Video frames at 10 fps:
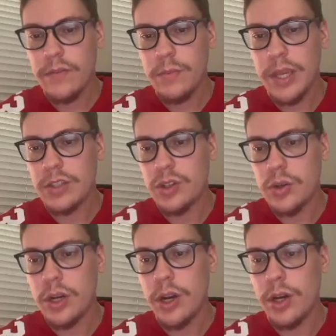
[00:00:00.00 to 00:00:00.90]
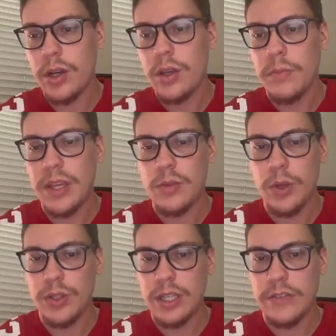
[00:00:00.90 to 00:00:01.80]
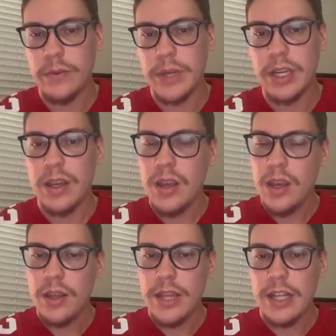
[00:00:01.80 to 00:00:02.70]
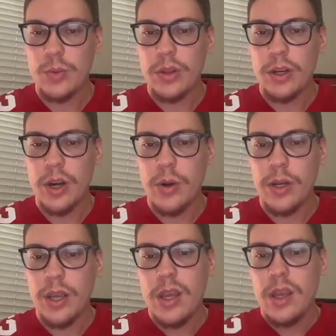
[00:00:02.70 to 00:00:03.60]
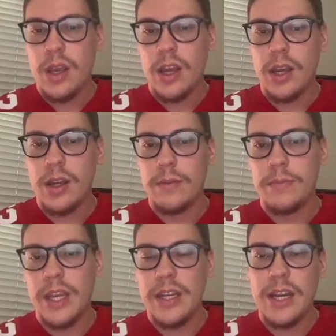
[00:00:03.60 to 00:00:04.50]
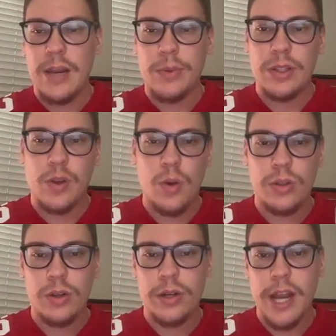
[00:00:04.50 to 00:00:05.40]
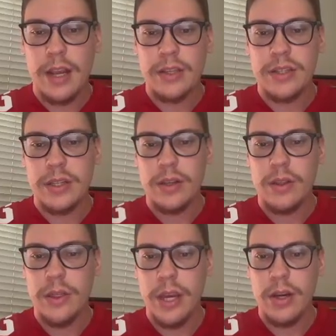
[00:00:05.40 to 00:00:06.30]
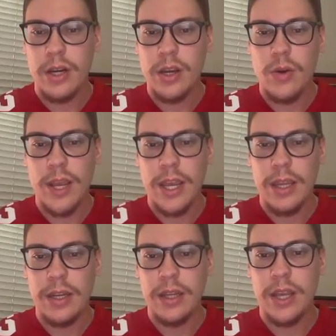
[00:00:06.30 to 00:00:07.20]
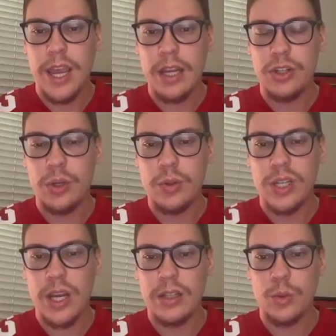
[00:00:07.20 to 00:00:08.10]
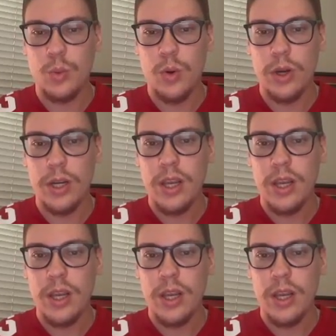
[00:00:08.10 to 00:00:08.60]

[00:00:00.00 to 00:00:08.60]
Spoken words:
Banks Jr. here makes the most sense for me. That's where they're going. Indianapolis Colts are next. They're going to go ahead and choose Tyler Warren.